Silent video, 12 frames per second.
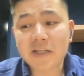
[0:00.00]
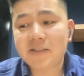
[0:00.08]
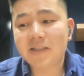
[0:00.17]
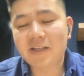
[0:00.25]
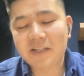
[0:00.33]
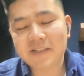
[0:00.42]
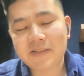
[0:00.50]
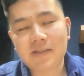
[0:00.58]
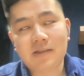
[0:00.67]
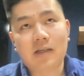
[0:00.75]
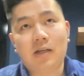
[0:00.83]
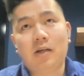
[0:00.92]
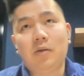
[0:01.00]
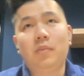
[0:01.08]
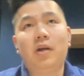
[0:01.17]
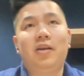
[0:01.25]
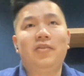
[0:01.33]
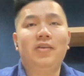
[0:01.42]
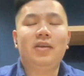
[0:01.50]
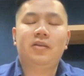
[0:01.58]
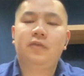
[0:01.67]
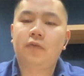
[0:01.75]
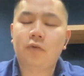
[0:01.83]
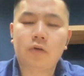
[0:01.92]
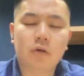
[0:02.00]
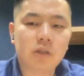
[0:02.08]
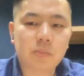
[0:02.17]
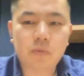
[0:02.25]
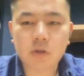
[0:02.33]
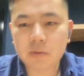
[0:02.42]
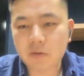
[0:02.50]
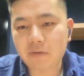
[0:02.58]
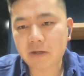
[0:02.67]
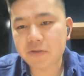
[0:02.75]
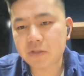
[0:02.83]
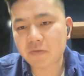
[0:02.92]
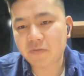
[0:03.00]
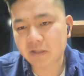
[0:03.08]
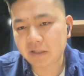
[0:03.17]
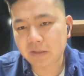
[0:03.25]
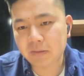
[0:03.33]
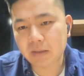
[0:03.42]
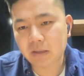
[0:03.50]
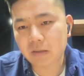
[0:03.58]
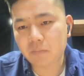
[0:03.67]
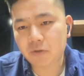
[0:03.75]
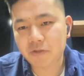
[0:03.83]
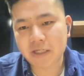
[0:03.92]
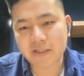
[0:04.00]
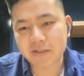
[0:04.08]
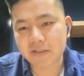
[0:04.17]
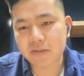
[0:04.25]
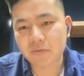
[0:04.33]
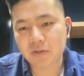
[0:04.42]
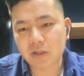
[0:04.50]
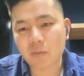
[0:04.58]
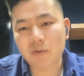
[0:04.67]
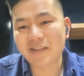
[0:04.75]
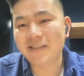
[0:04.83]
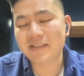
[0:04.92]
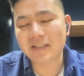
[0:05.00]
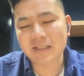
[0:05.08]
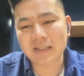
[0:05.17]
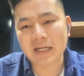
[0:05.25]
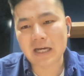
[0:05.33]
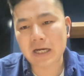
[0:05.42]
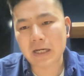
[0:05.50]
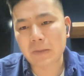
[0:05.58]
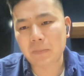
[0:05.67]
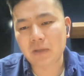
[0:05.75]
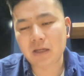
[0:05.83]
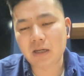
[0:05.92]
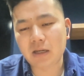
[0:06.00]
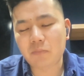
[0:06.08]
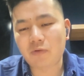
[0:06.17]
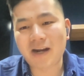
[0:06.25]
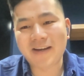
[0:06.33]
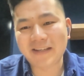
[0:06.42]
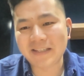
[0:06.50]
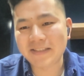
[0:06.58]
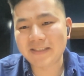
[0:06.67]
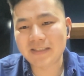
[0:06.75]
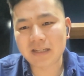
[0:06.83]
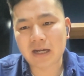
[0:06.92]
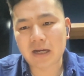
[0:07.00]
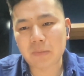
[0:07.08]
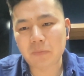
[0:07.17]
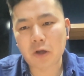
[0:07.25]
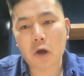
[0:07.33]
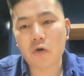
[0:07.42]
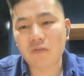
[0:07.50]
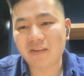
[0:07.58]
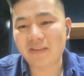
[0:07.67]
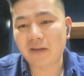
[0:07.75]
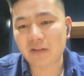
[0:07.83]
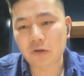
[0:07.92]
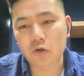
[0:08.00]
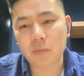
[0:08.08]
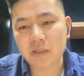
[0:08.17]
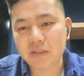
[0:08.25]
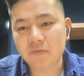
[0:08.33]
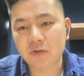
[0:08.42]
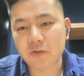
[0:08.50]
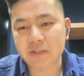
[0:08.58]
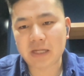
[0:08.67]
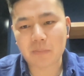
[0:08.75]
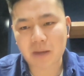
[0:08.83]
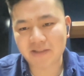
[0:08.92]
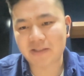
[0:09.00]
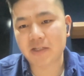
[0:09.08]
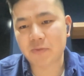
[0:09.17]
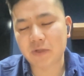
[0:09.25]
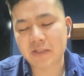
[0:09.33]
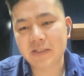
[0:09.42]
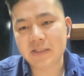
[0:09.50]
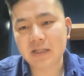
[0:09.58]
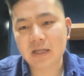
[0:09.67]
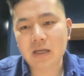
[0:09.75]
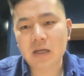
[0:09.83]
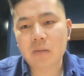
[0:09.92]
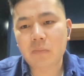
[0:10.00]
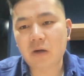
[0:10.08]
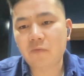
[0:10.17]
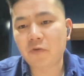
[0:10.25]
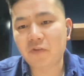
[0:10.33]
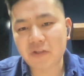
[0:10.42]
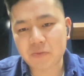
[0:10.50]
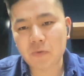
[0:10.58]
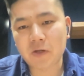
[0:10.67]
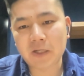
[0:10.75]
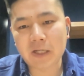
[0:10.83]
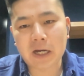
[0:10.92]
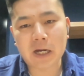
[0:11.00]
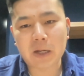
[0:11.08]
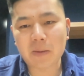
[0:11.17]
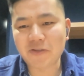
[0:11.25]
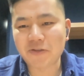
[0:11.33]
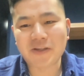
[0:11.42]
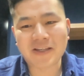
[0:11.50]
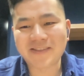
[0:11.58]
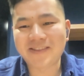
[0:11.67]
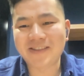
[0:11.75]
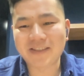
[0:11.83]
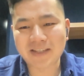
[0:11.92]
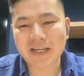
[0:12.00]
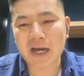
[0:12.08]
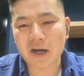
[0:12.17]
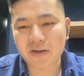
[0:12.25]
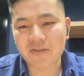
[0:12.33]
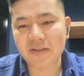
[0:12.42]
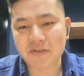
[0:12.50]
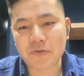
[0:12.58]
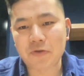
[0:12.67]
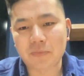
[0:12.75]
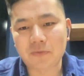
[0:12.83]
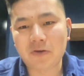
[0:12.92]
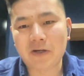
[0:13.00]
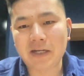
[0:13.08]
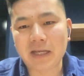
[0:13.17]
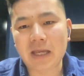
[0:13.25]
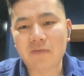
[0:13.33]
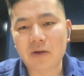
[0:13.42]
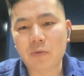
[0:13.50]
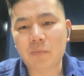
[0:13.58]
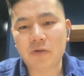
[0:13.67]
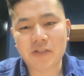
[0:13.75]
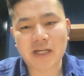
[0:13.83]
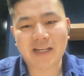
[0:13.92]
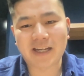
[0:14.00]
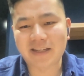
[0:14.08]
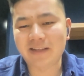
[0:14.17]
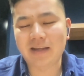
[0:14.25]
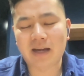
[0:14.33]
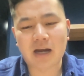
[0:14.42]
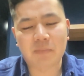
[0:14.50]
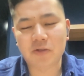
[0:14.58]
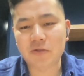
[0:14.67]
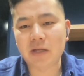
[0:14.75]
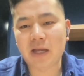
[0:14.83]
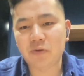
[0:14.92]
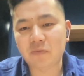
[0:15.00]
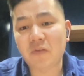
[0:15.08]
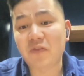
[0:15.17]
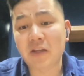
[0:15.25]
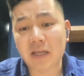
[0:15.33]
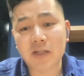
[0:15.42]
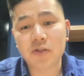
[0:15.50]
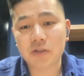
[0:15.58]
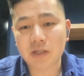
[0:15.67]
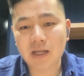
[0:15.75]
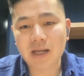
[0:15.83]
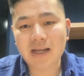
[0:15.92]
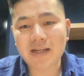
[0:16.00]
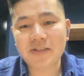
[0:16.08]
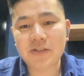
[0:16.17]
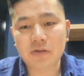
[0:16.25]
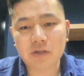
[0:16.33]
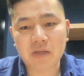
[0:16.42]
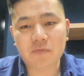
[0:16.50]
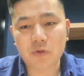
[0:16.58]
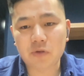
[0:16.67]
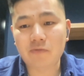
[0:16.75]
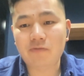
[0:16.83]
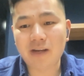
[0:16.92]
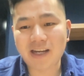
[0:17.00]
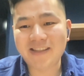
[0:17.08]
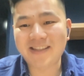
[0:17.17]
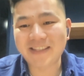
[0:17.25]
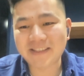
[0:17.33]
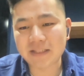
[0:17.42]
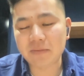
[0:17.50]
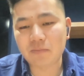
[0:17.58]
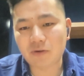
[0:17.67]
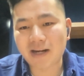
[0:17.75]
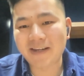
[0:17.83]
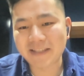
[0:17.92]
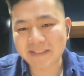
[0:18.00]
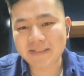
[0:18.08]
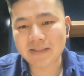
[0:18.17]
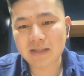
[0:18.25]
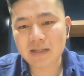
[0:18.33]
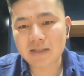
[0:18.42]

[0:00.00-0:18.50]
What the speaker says: It is, it is. And I think for the portable range of the projectors, we're normally seeing a brightness not over 1,000 lumens for those compact size ones. But for this one, as you can see in this room, right, even we projected up to 150-inch, it still gives you really decent brightness.